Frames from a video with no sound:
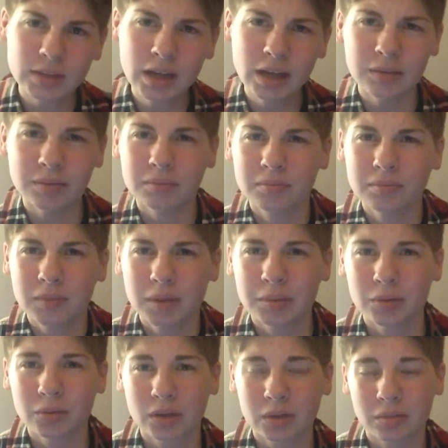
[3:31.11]
And
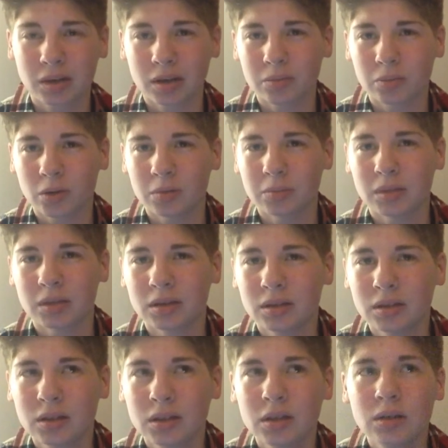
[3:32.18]
maybe we can make an appointment
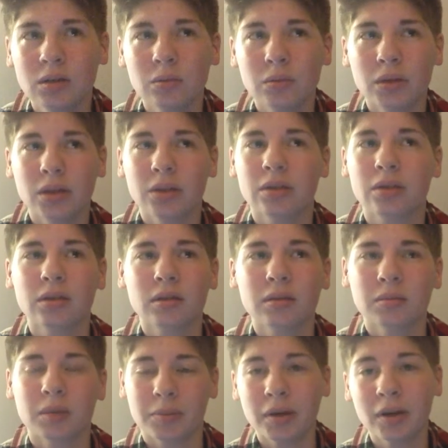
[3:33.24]
with
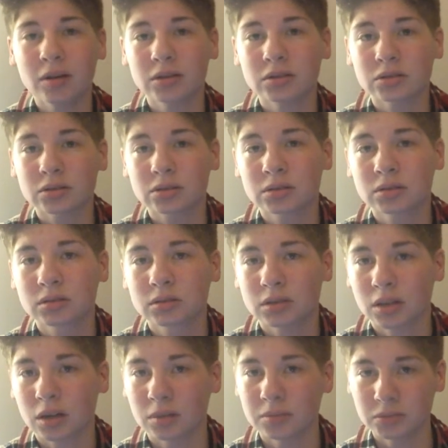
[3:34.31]
my parents to
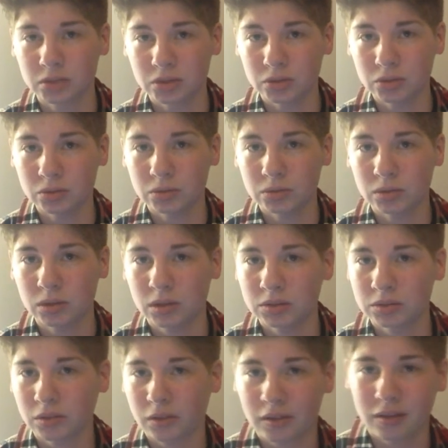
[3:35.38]
come too,
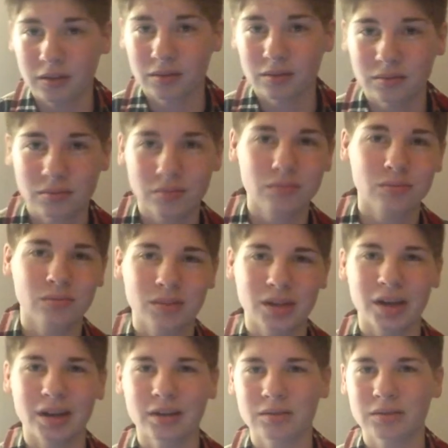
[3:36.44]
so that
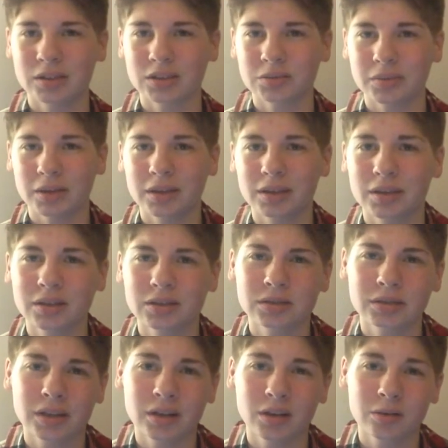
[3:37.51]
kind of explain things
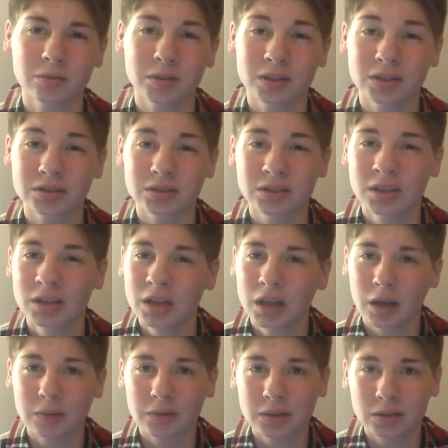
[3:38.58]
there, because
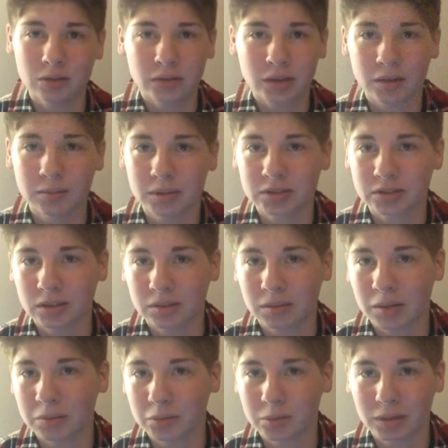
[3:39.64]
I really don't think my
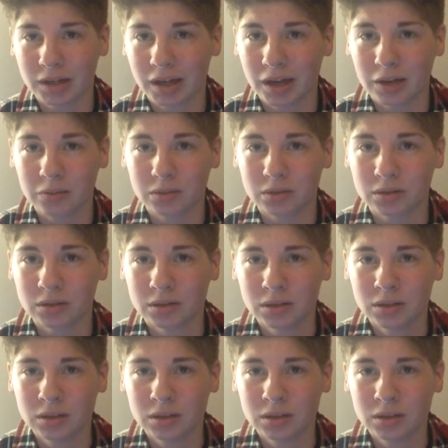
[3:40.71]
stepmom or my dad will